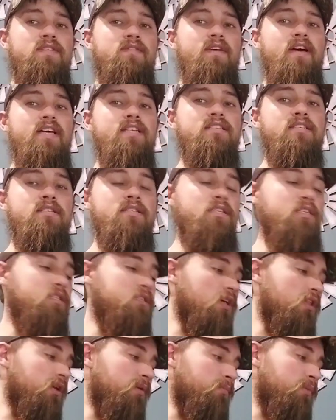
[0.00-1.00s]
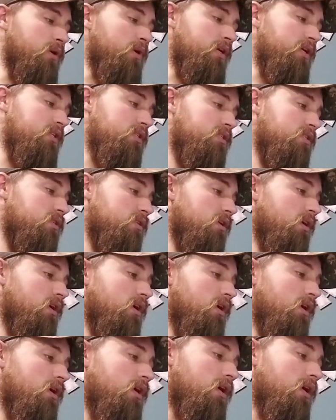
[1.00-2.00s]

as fast as these other breeds.